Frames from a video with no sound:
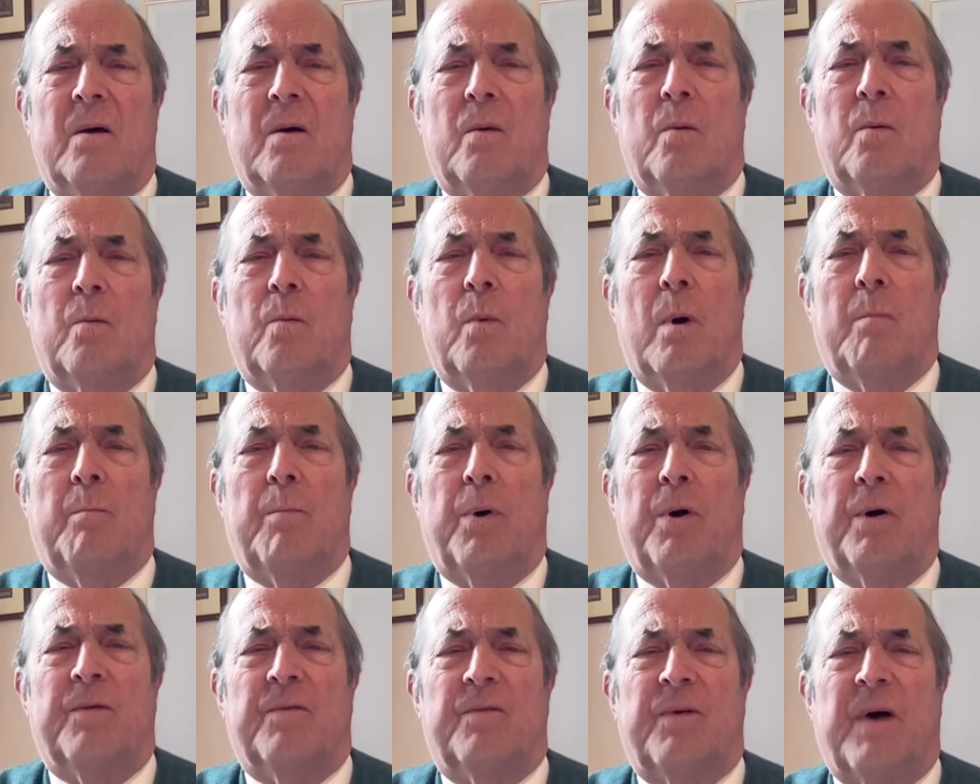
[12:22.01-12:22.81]

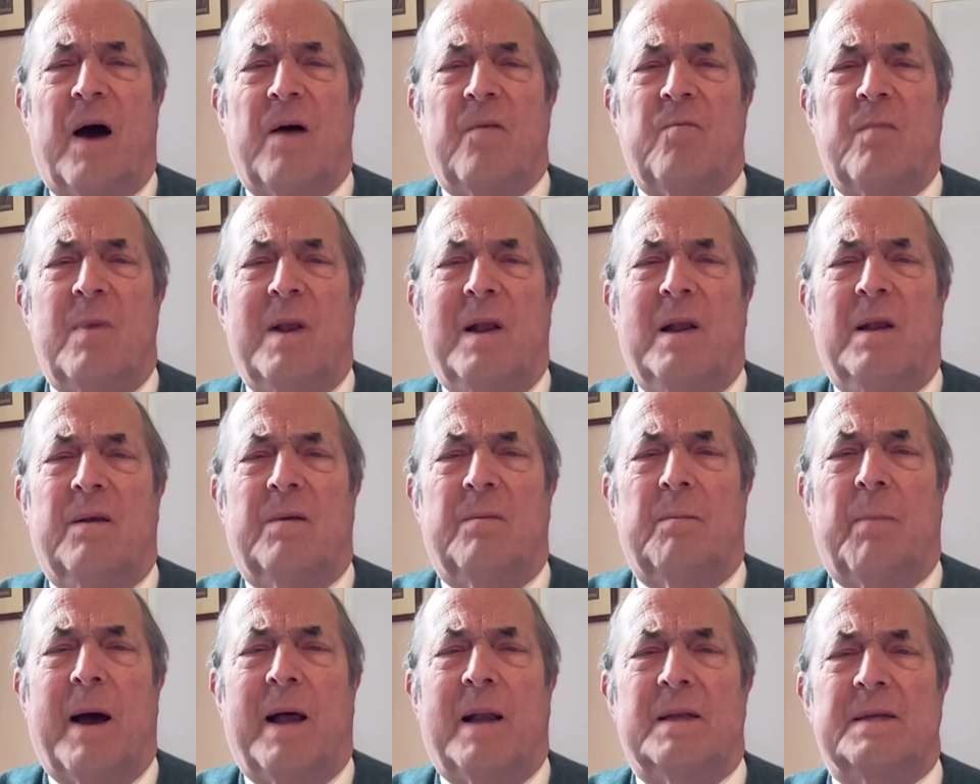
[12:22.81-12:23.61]
1.5 million
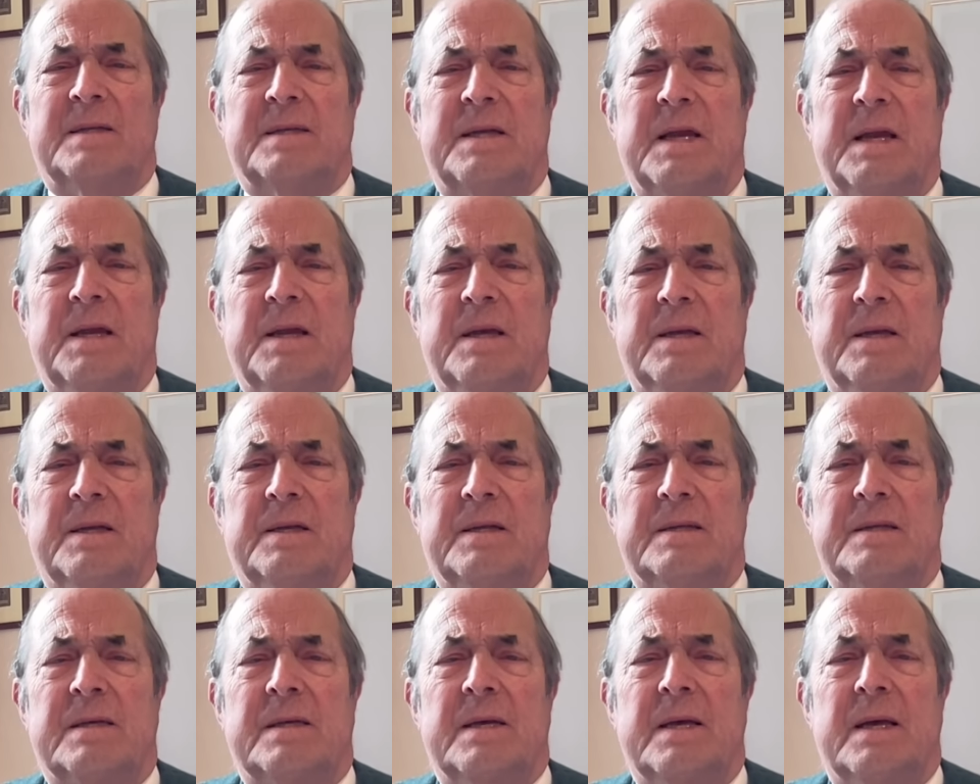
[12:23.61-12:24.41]

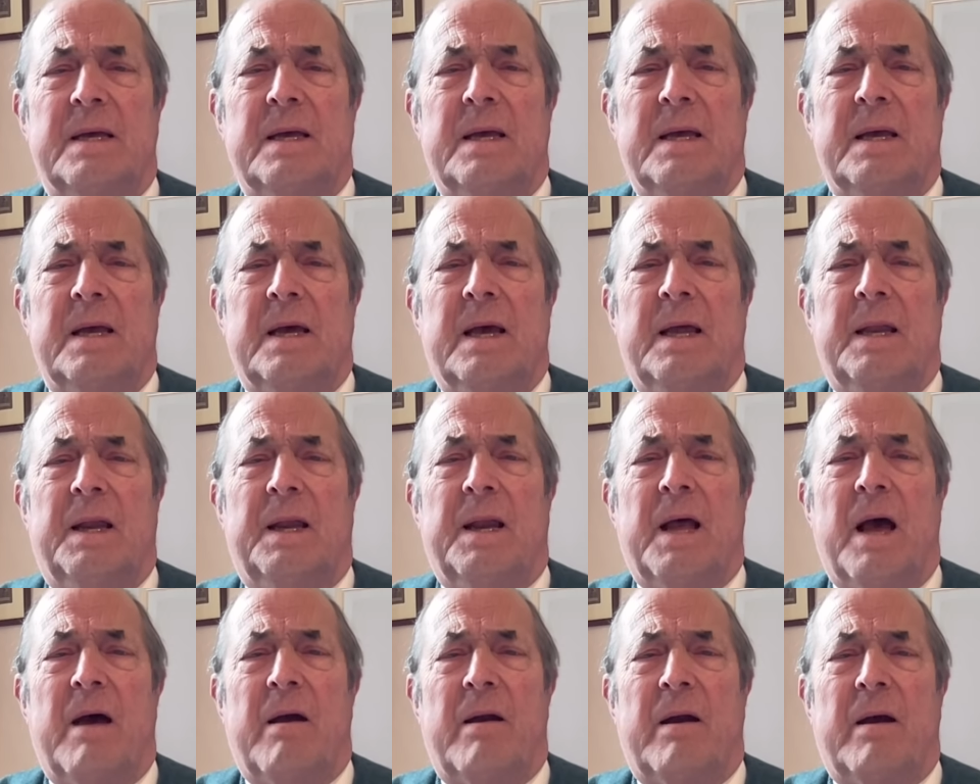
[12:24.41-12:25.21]
Palestinians in an
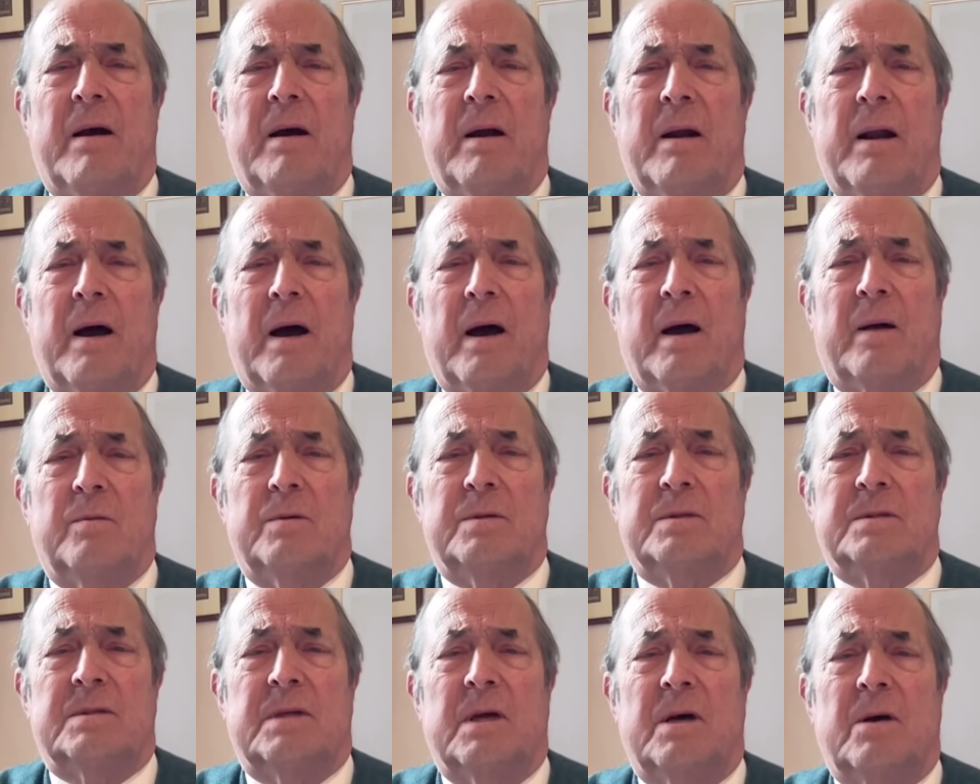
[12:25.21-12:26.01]
area I
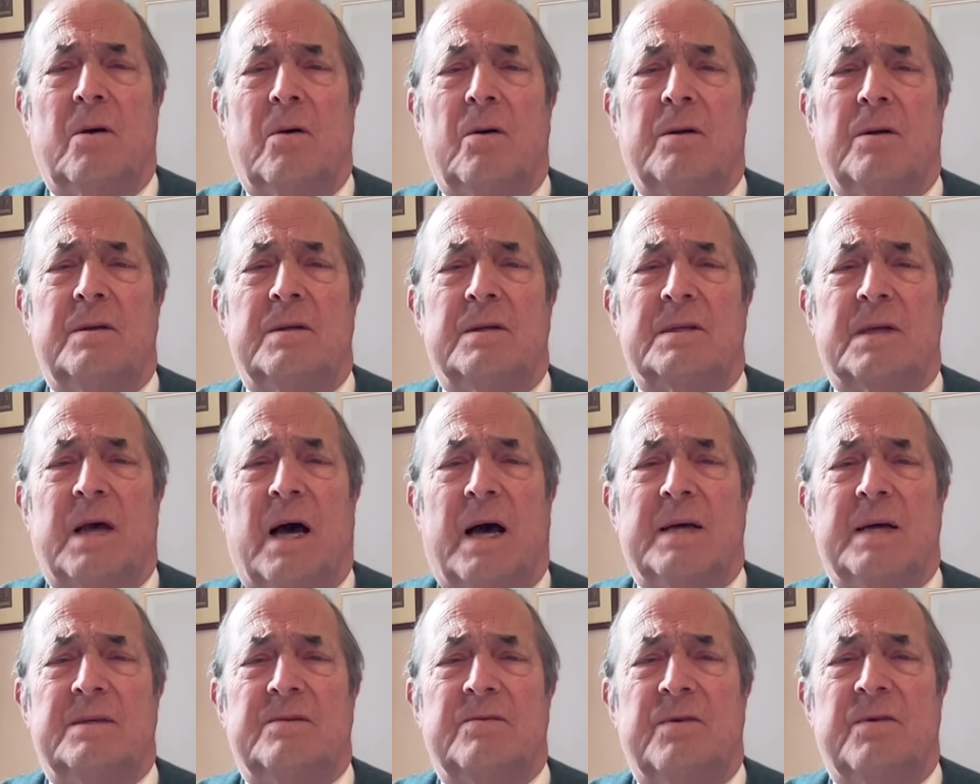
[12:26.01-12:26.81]
was told the
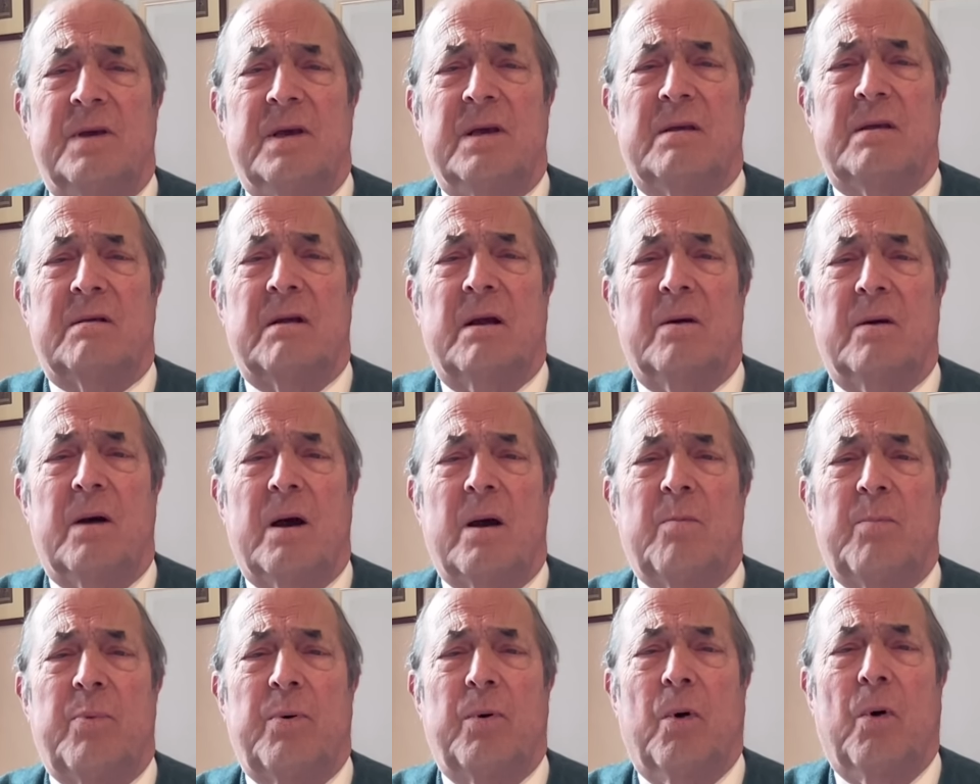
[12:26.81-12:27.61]
size of Heathrow
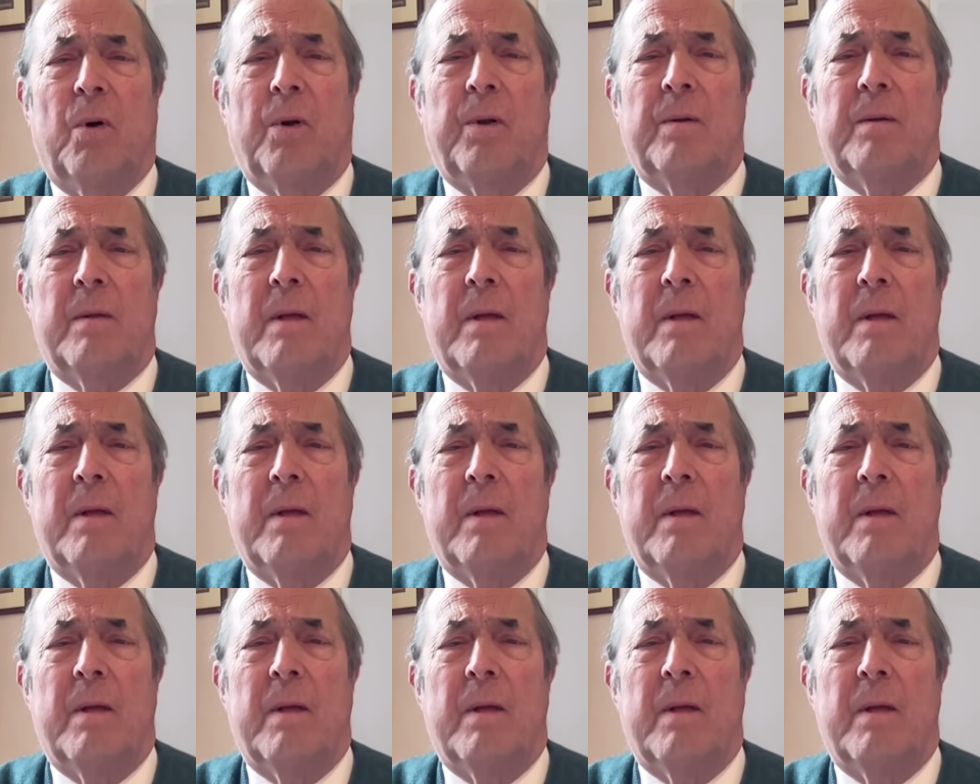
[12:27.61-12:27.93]
Airport